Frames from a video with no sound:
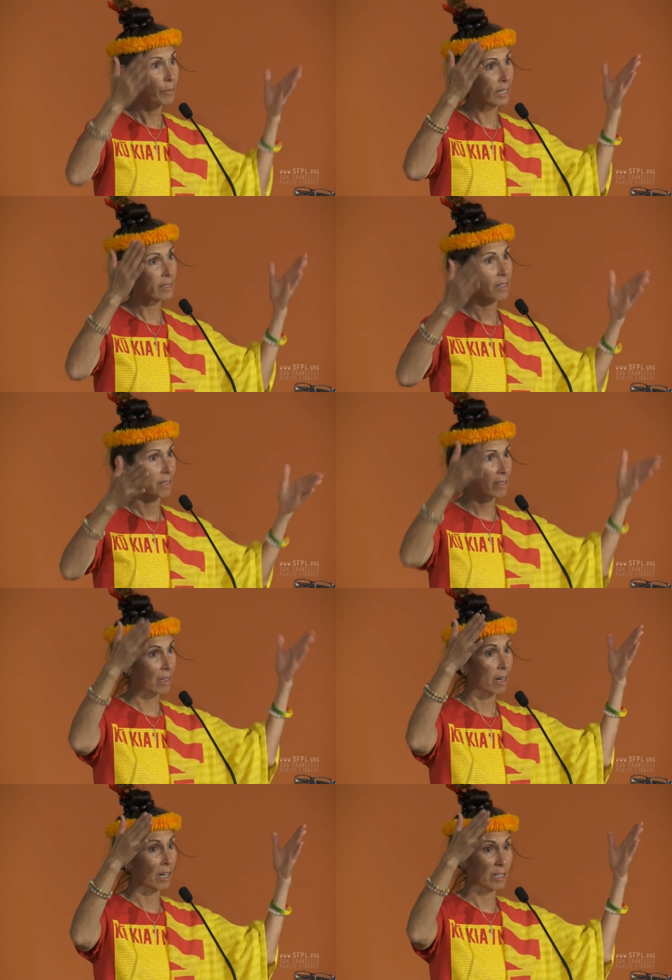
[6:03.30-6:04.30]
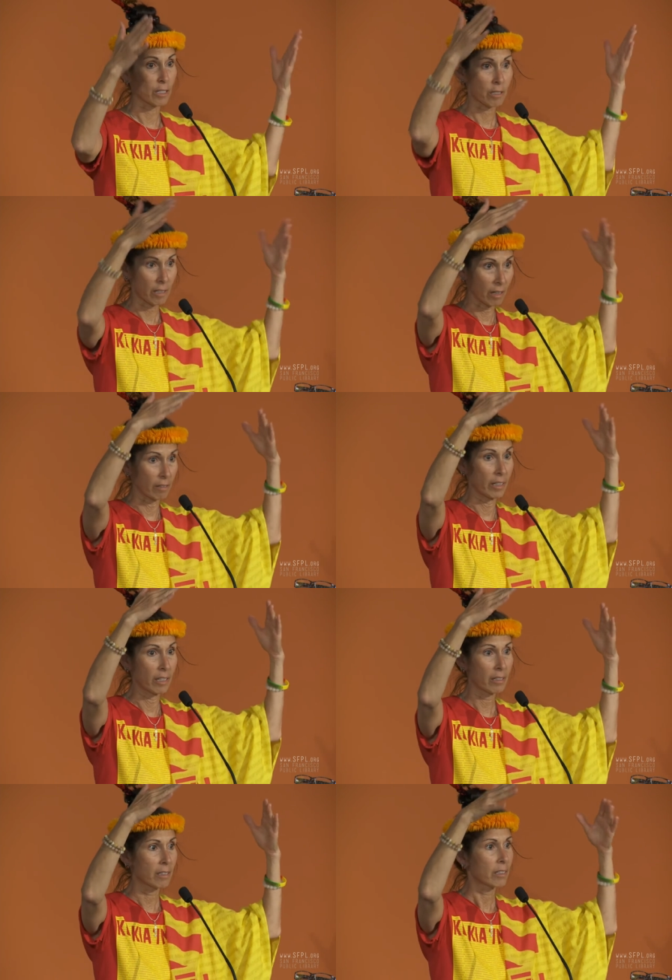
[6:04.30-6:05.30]
makes sense, the highest
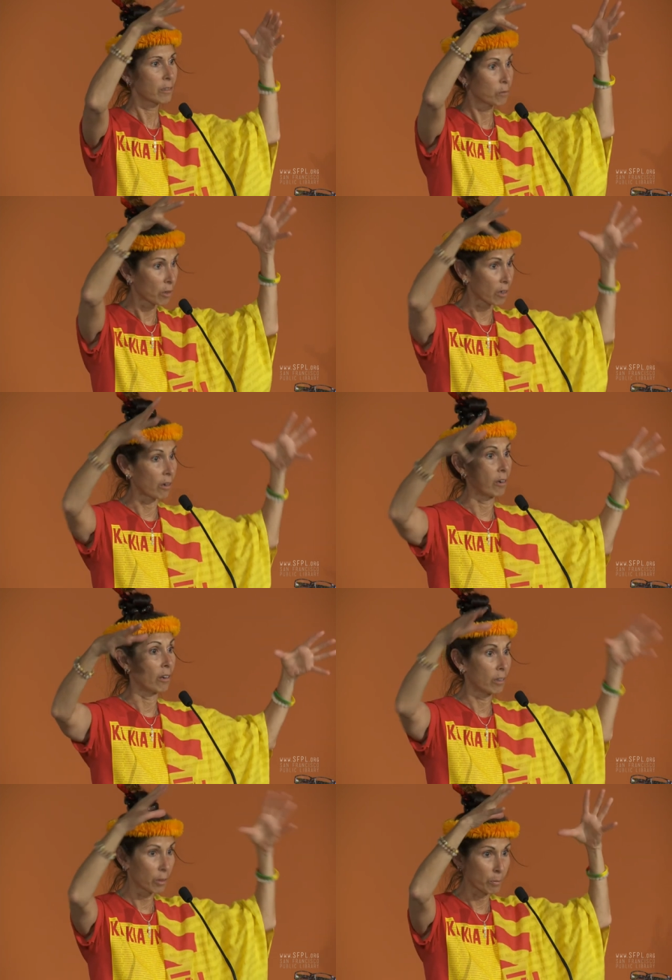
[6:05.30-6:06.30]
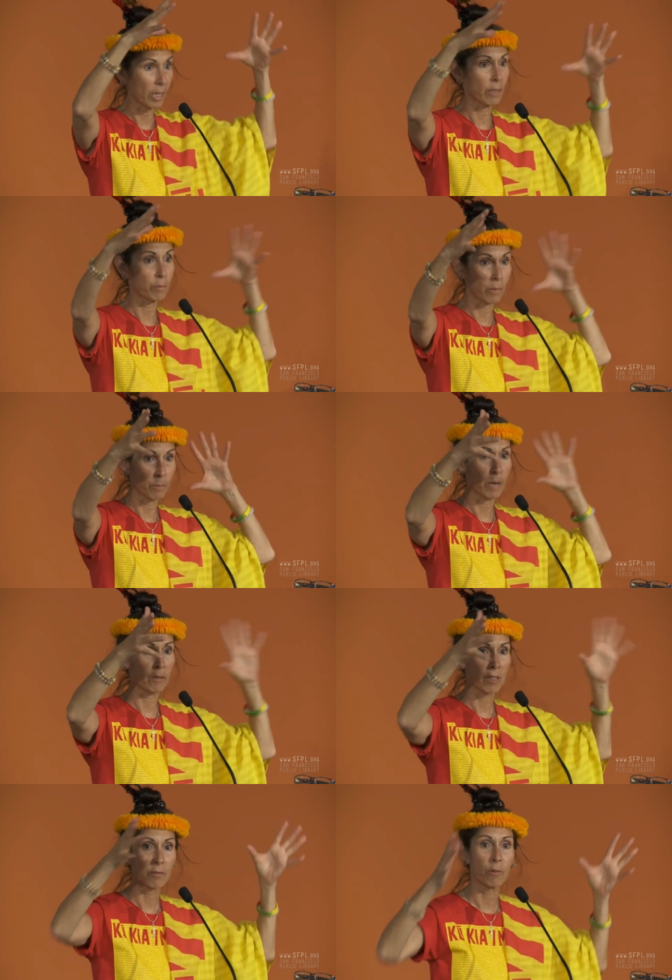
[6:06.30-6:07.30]
area where all the main
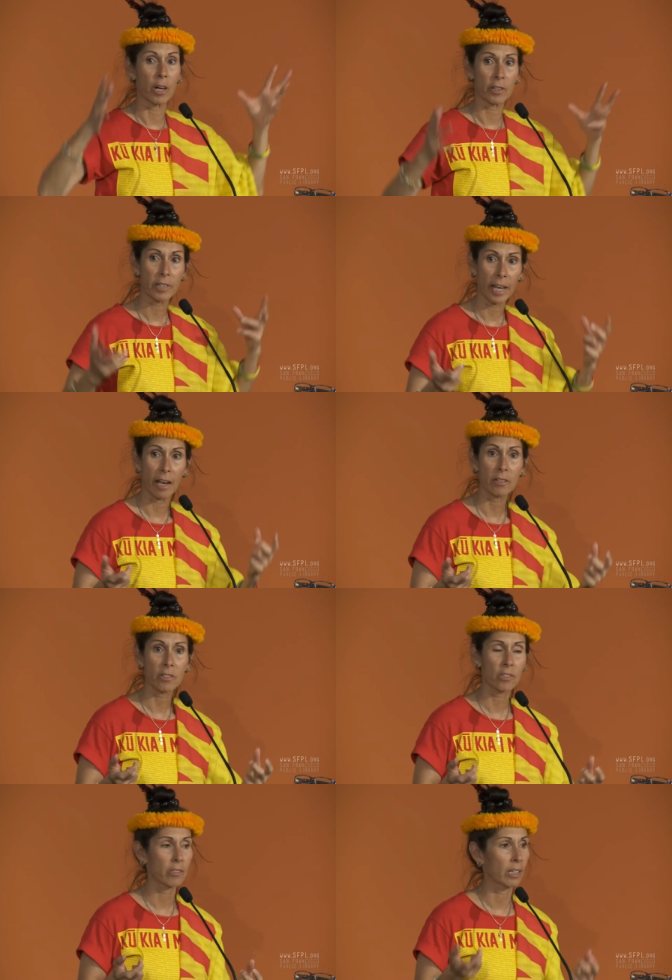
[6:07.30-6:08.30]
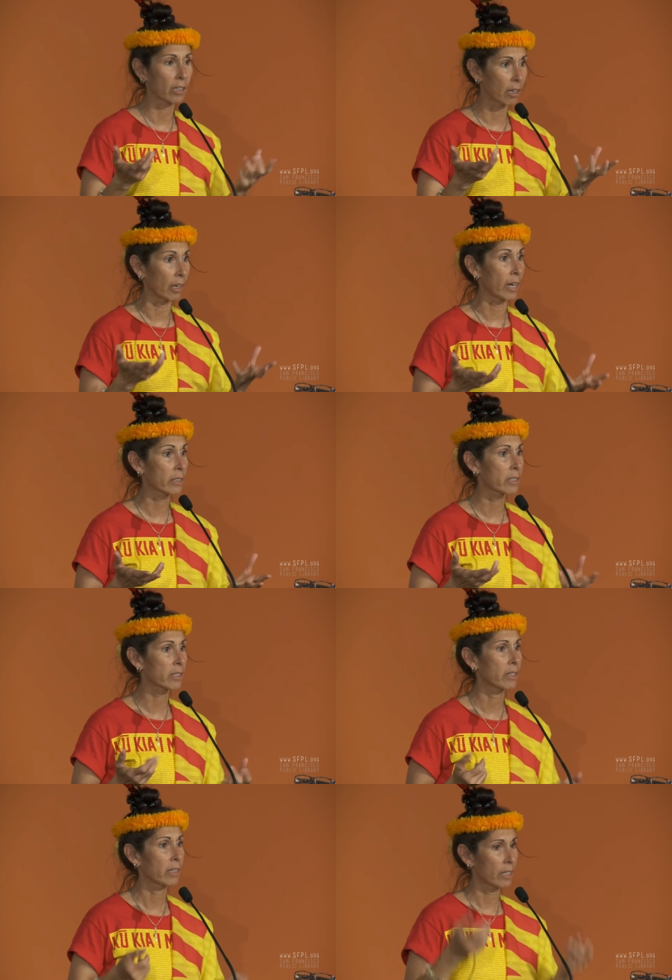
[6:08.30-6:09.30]
amounts of water catch and collect
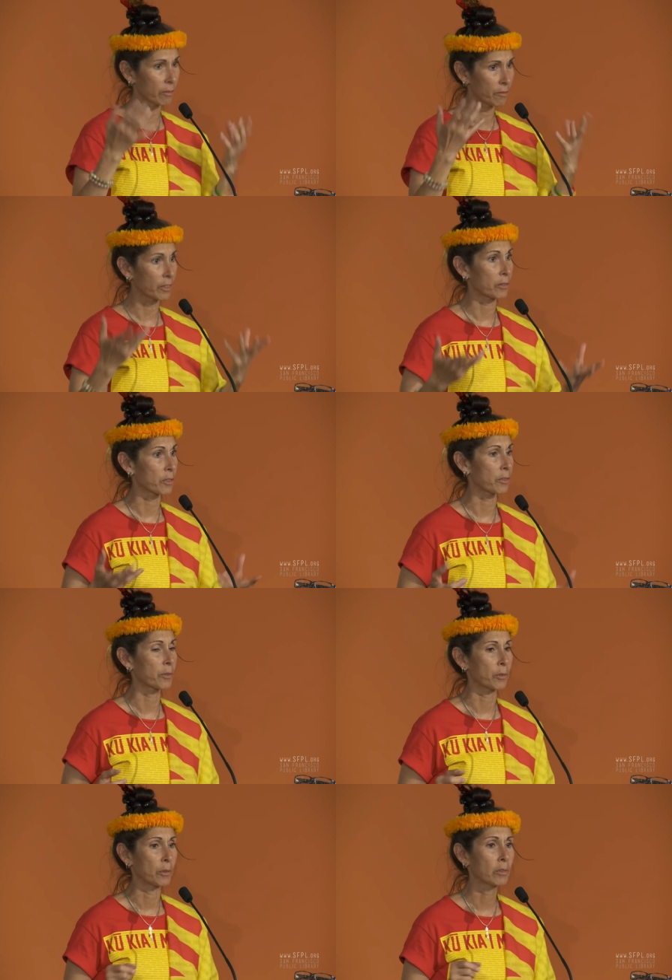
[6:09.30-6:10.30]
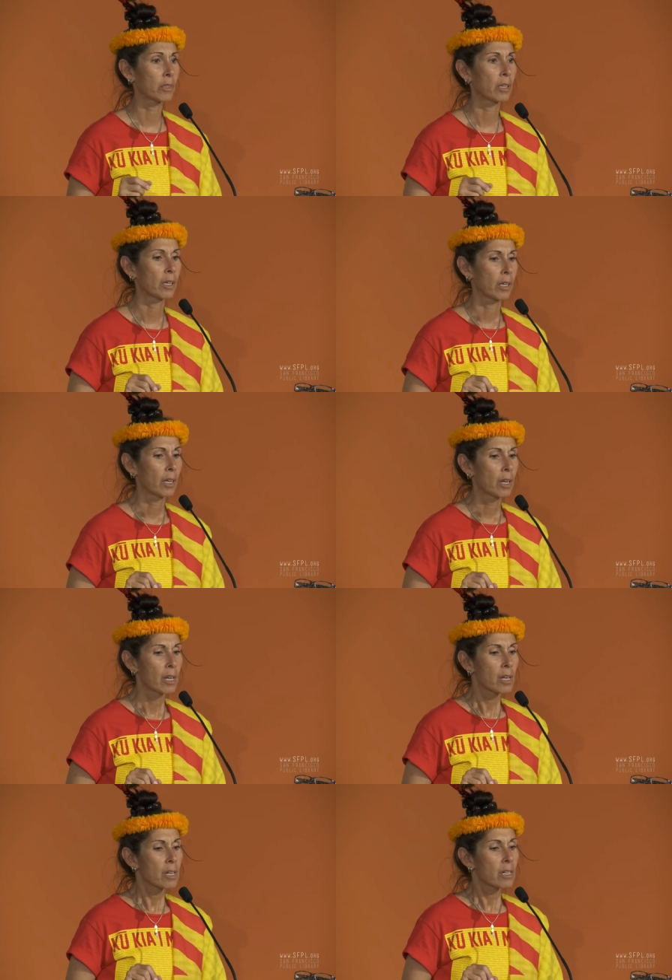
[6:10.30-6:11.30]
and filter through.
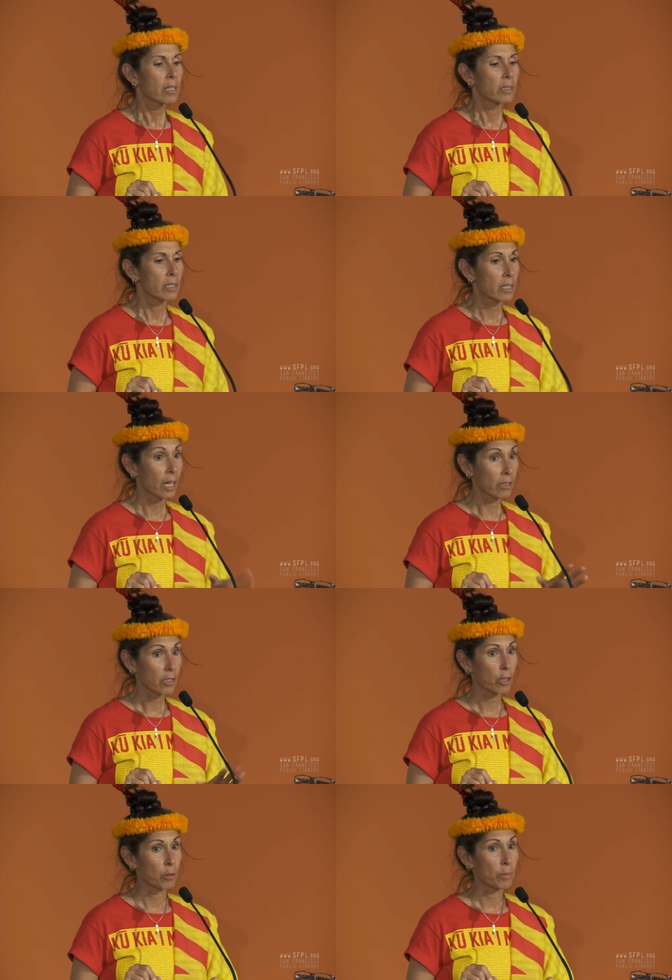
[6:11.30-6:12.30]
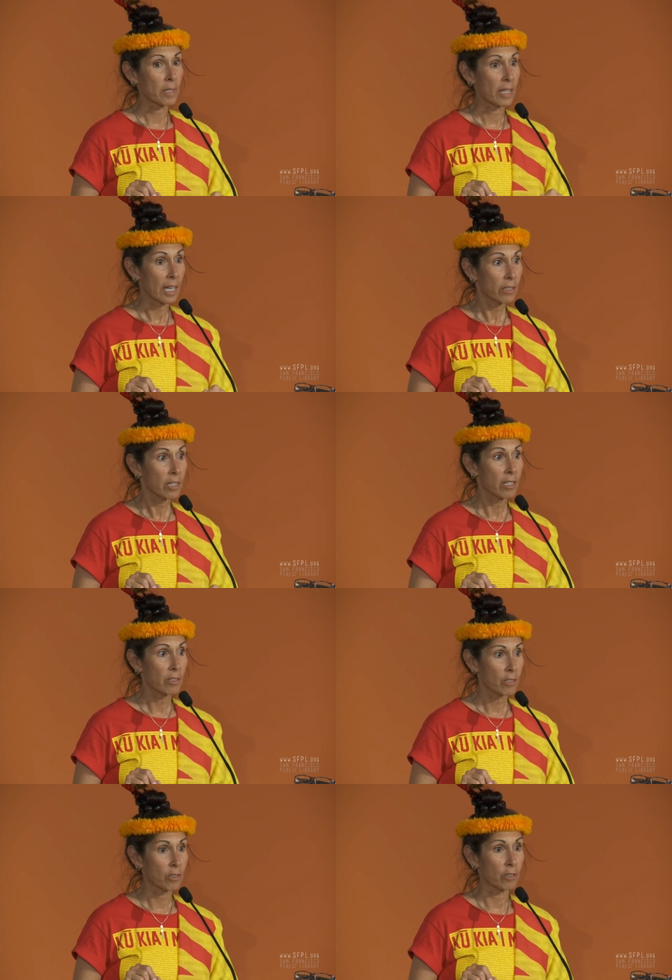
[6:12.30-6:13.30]
This telescope is 18
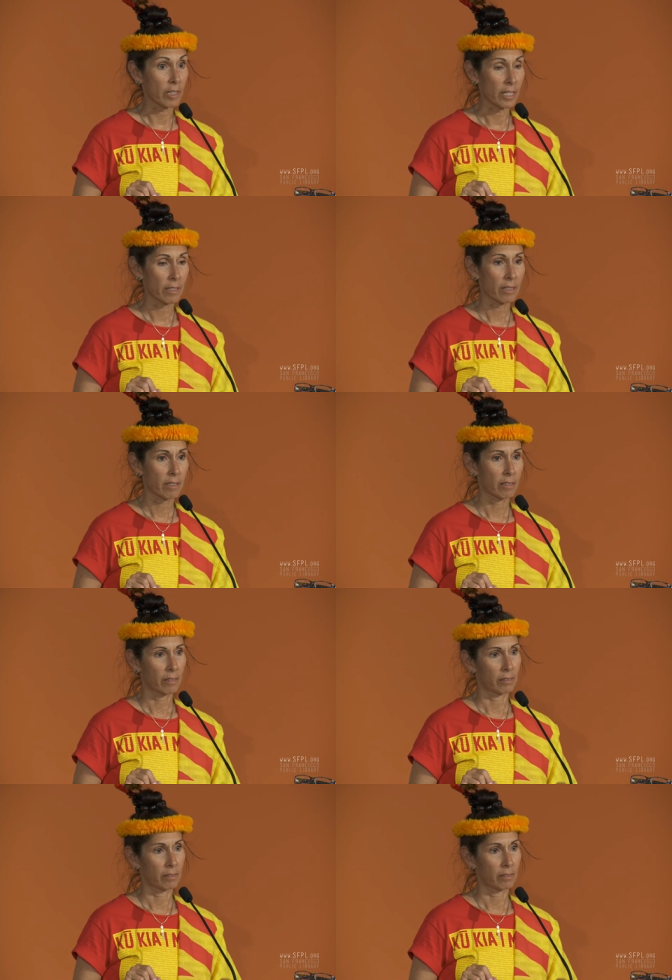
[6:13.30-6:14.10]
stories.